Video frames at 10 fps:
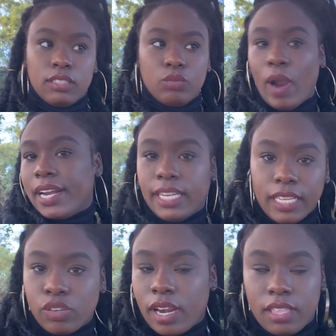write a
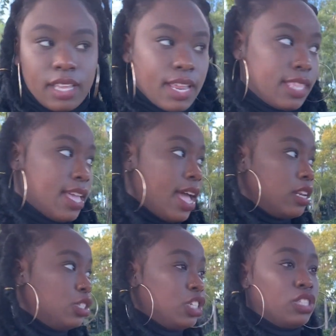lease or anything like that.
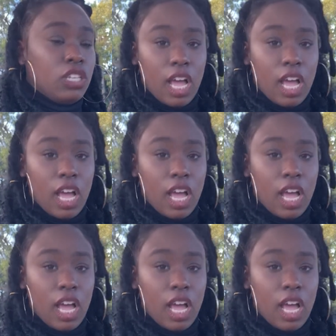It's just the